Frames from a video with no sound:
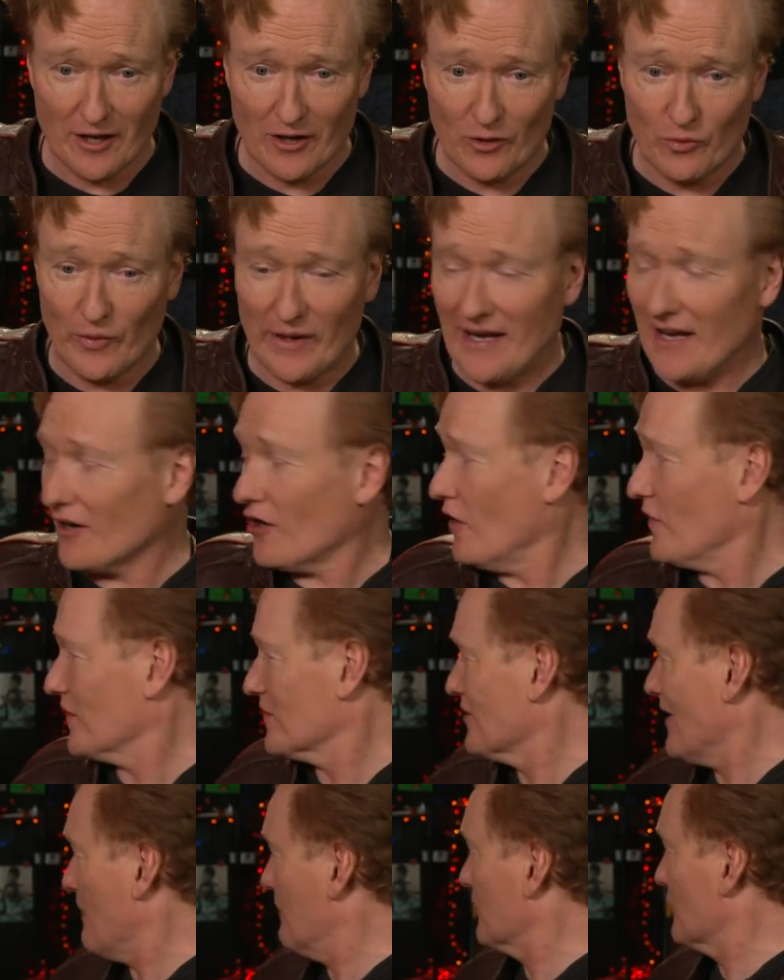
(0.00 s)
we had all the
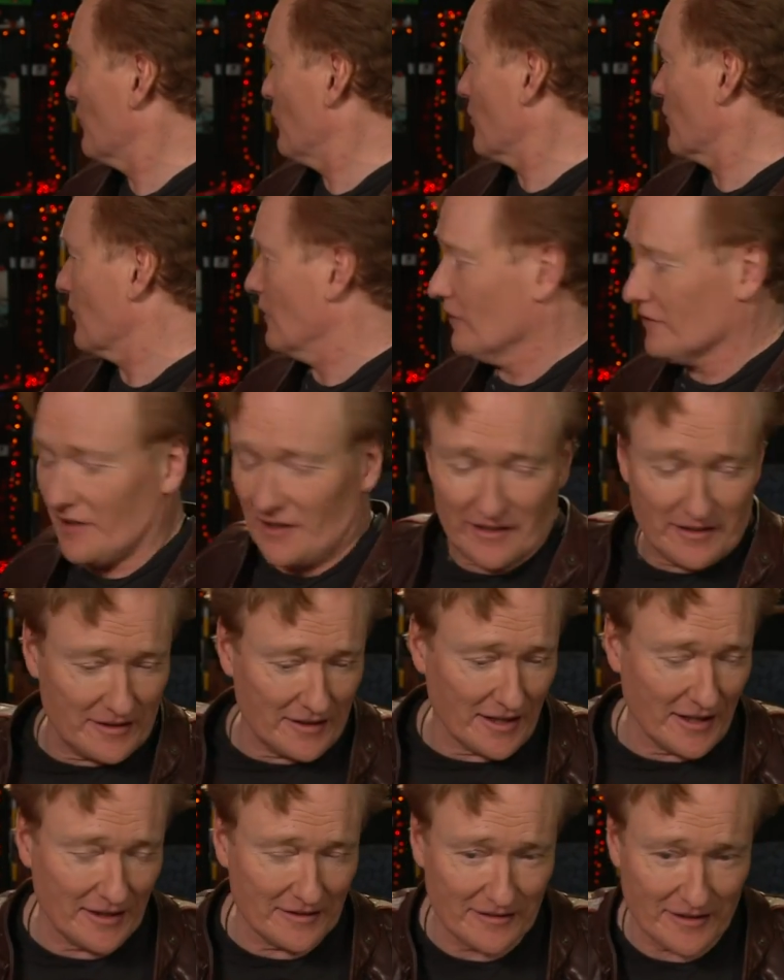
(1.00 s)
time in the world, and,
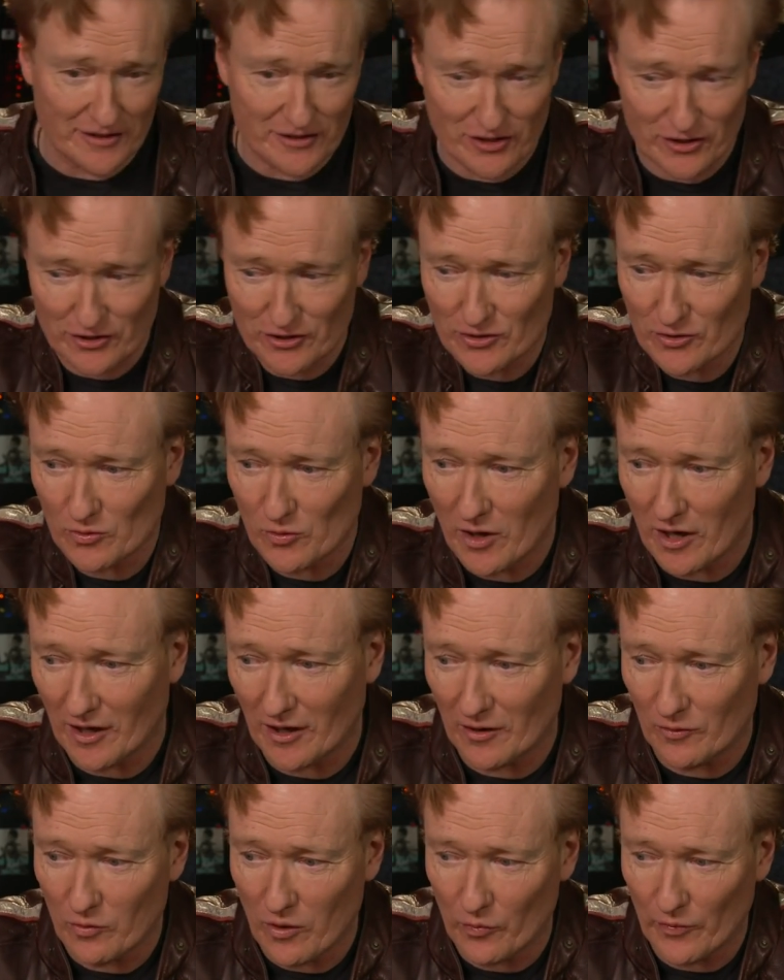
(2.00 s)
and this is
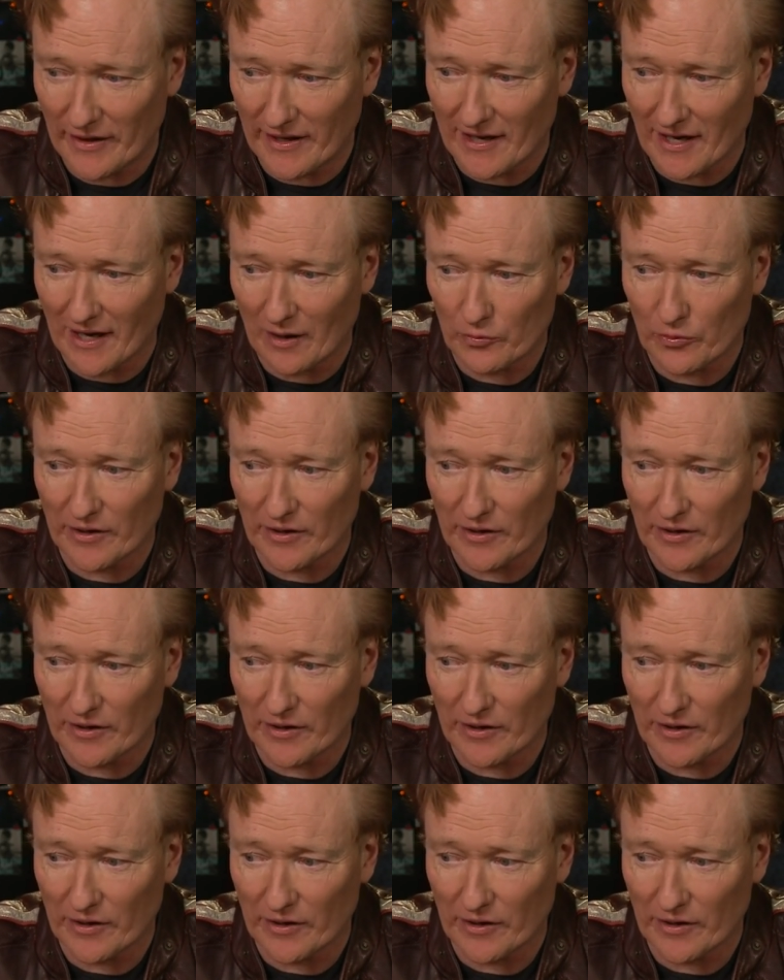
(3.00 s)
uh, what we got.